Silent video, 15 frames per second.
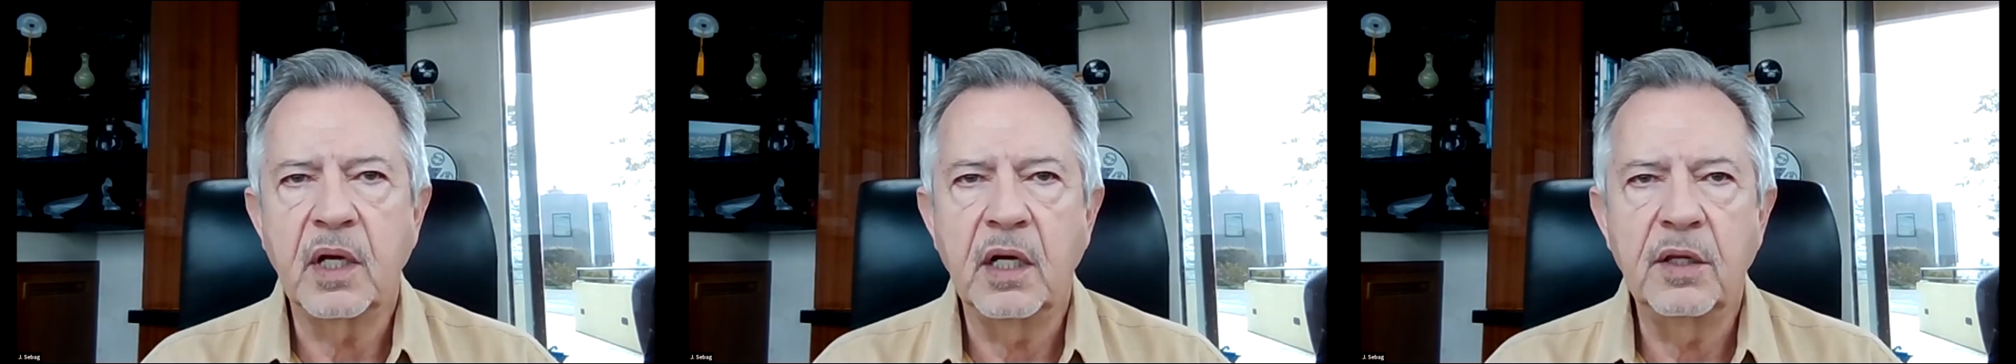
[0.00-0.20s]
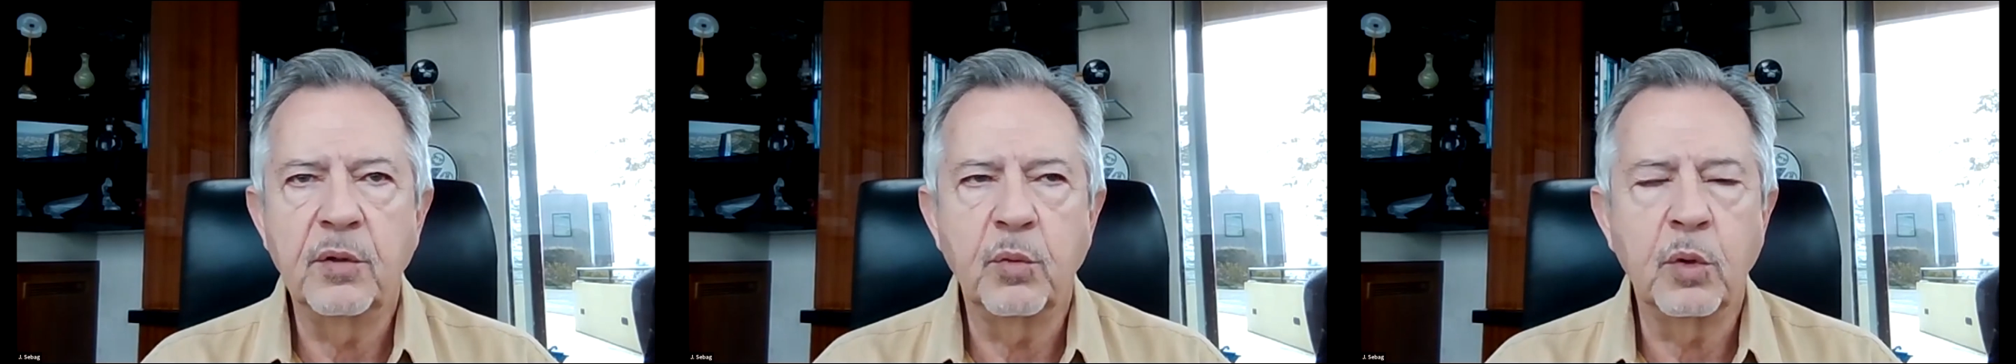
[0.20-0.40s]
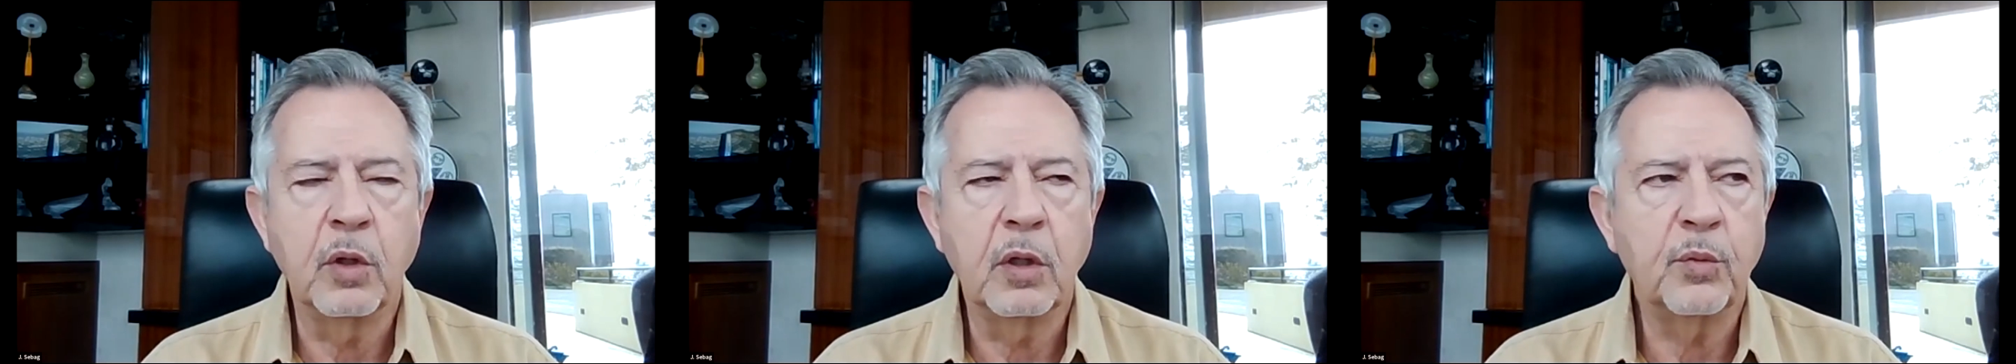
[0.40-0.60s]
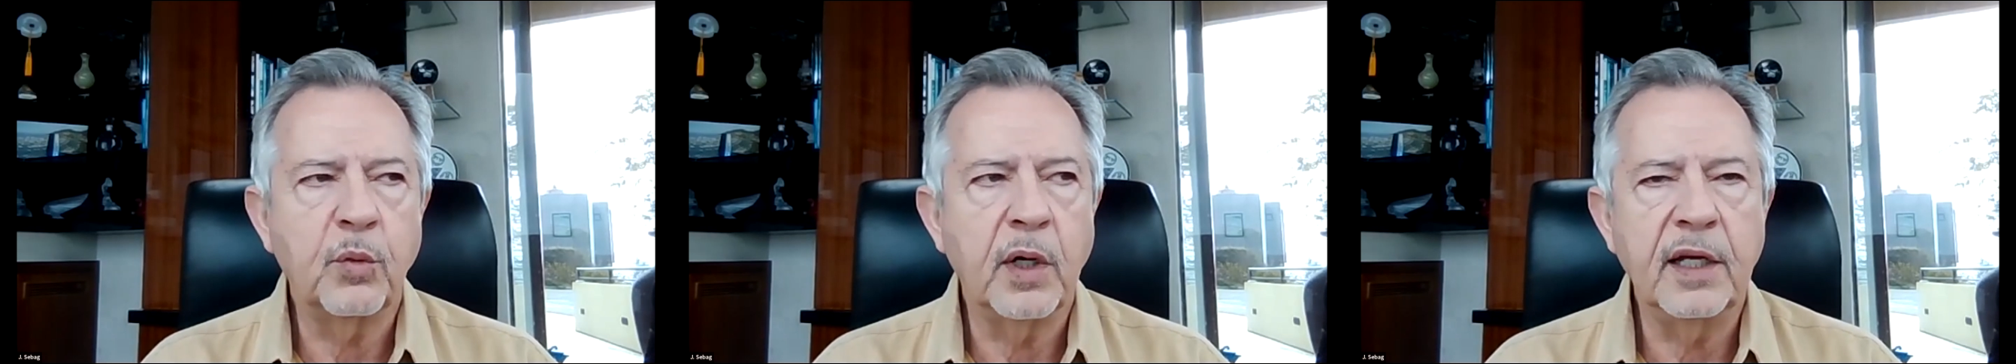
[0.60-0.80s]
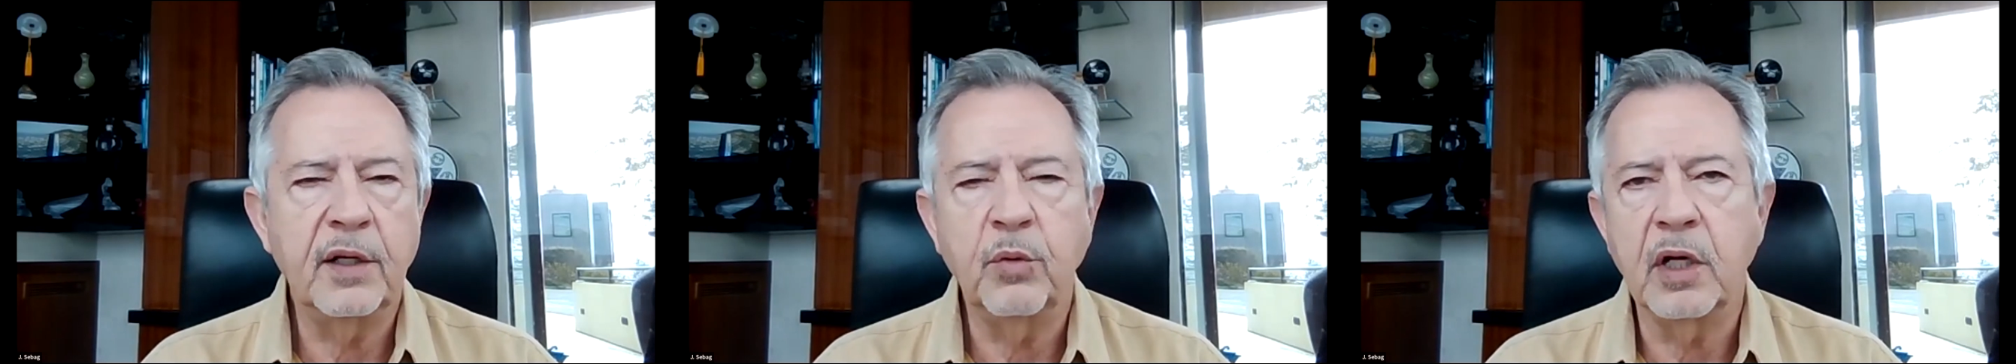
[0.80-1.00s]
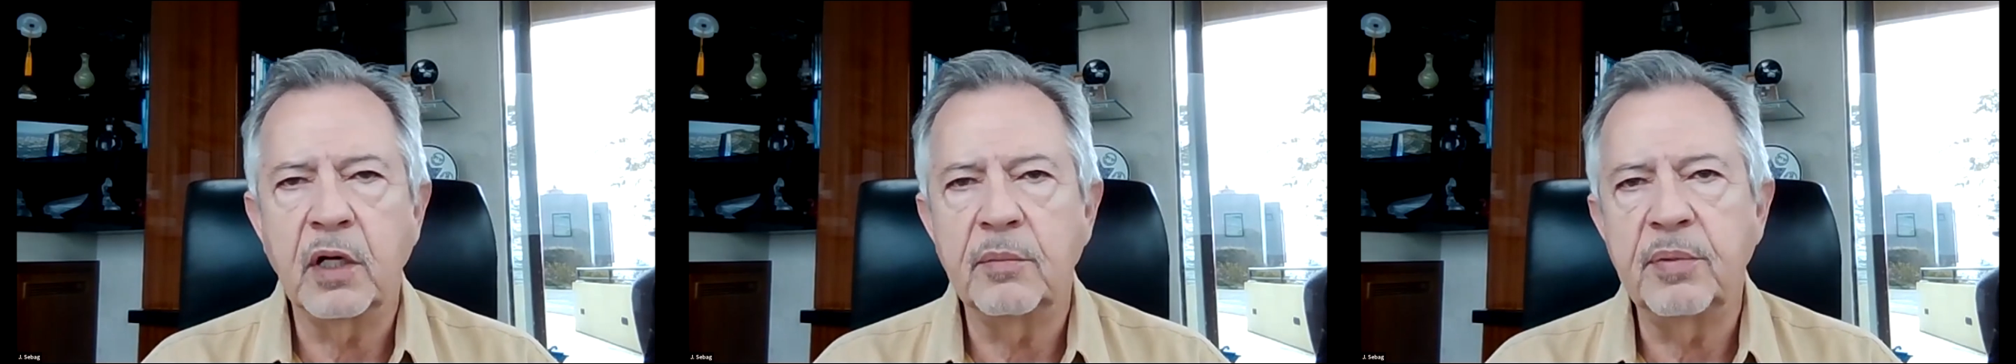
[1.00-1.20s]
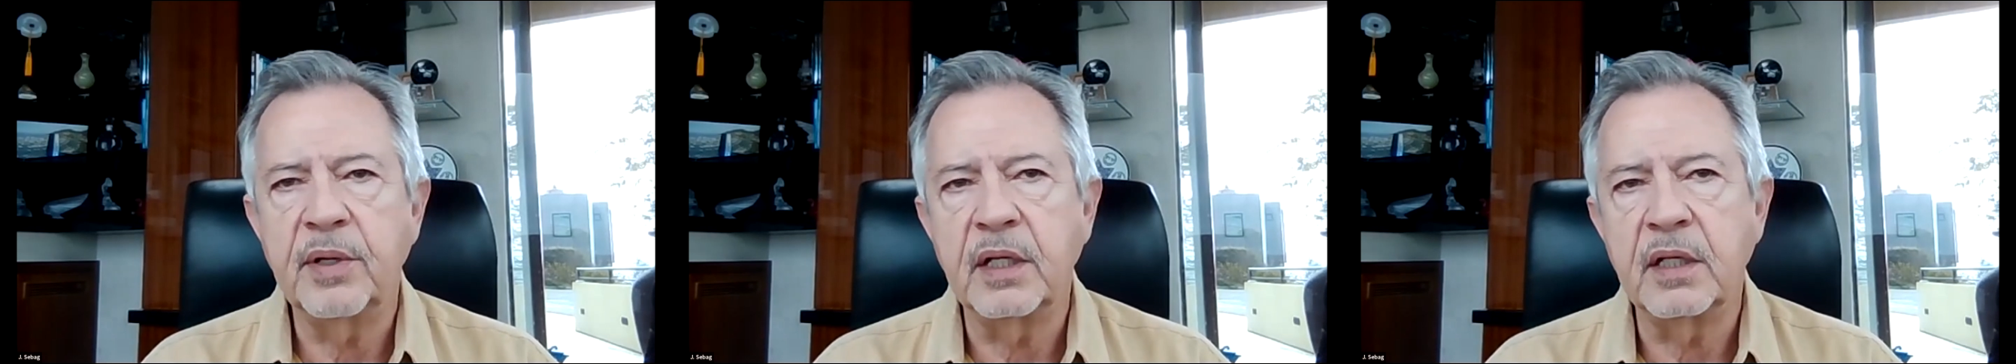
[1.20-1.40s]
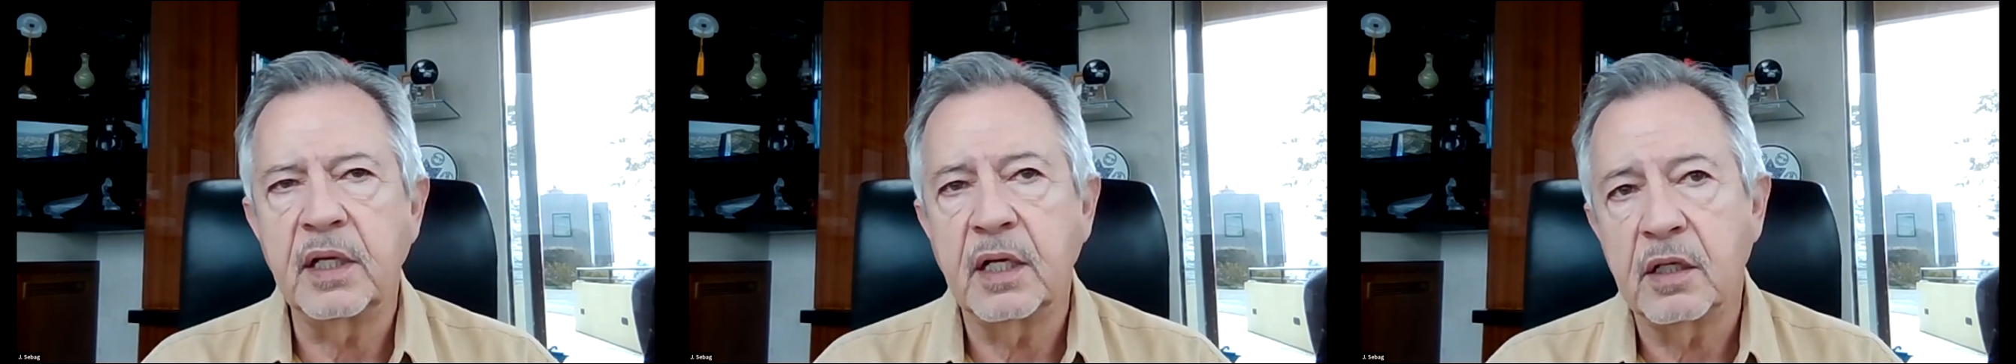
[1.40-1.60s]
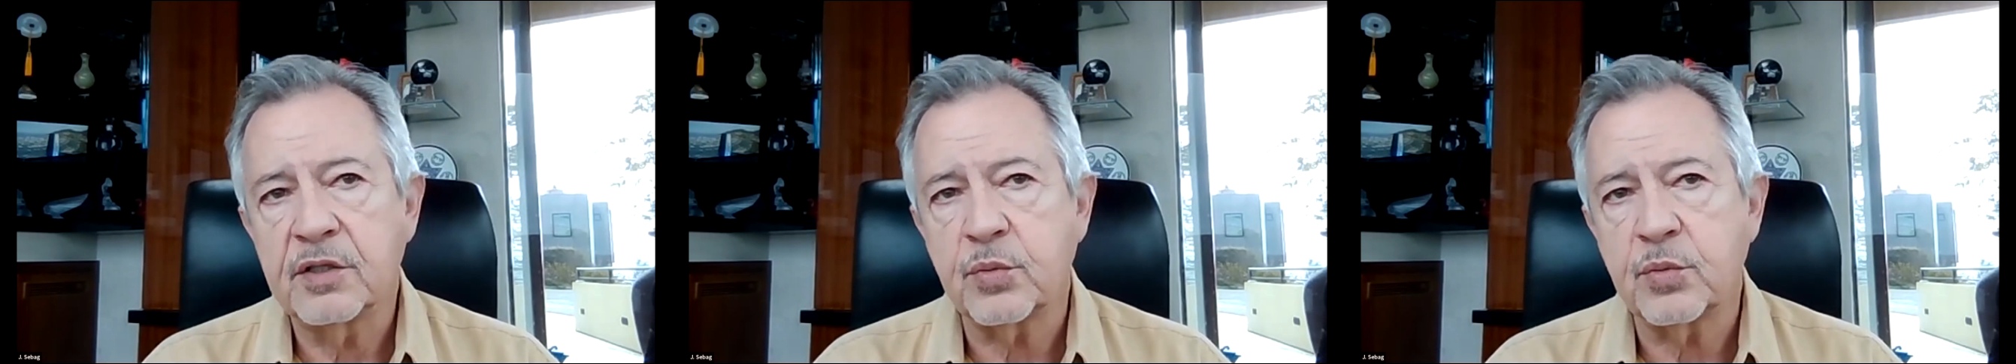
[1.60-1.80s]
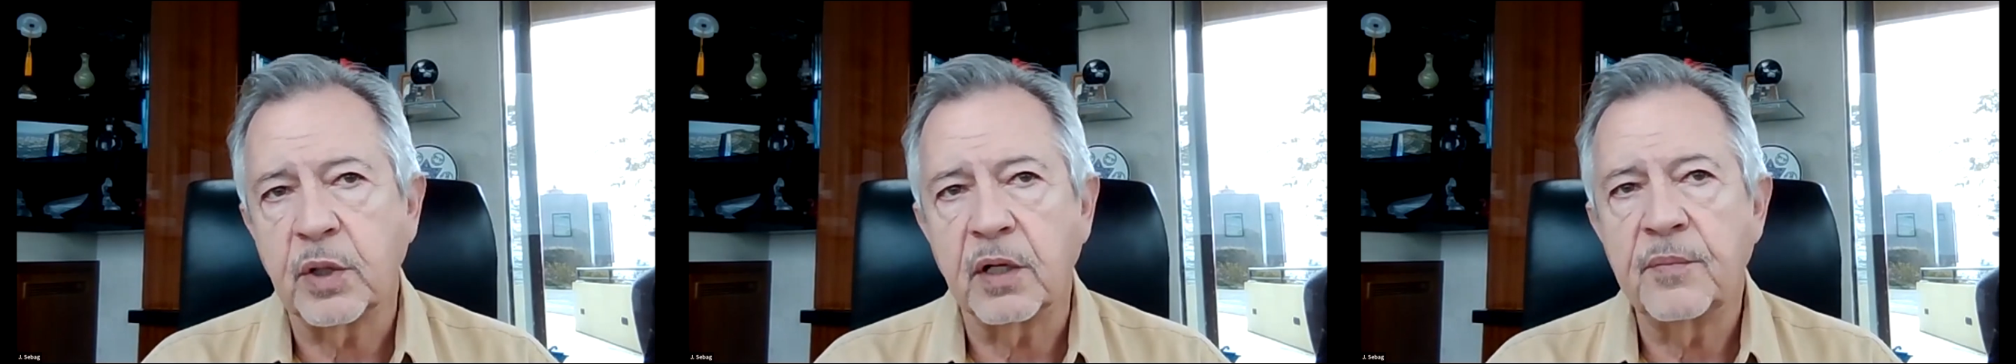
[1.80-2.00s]
on the World Wide Web and
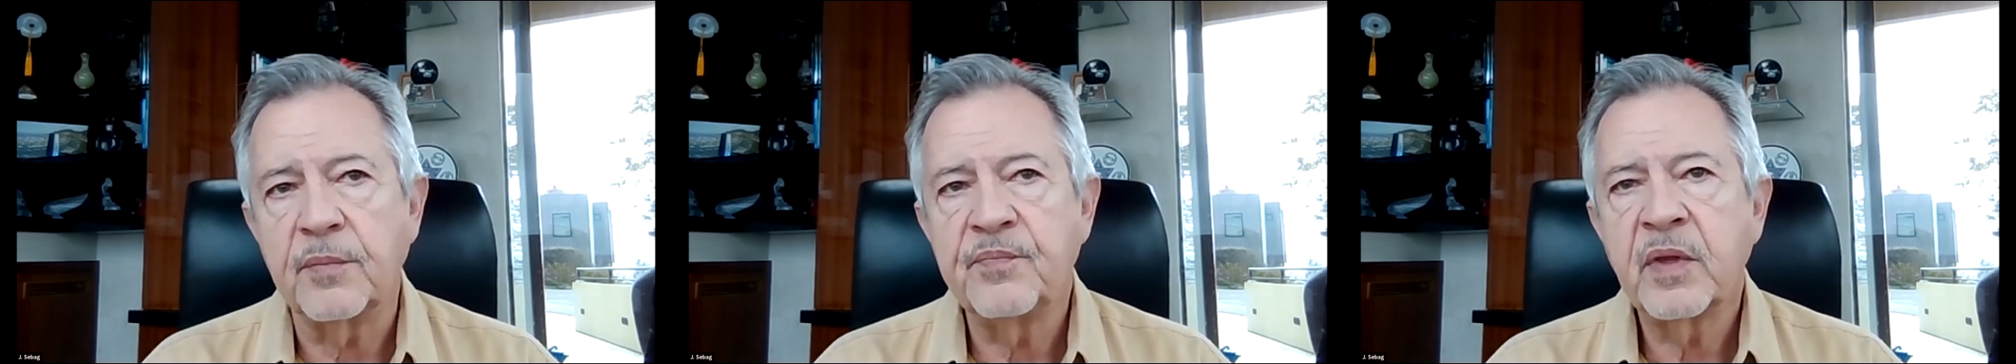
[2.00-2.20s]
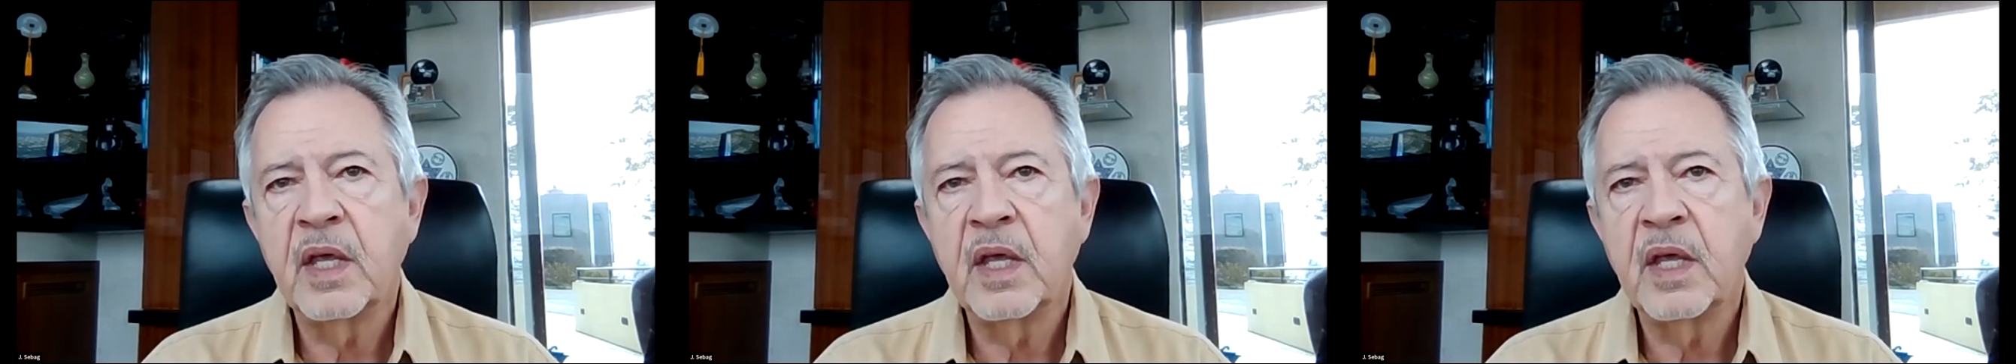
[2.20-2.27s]
elsewhere.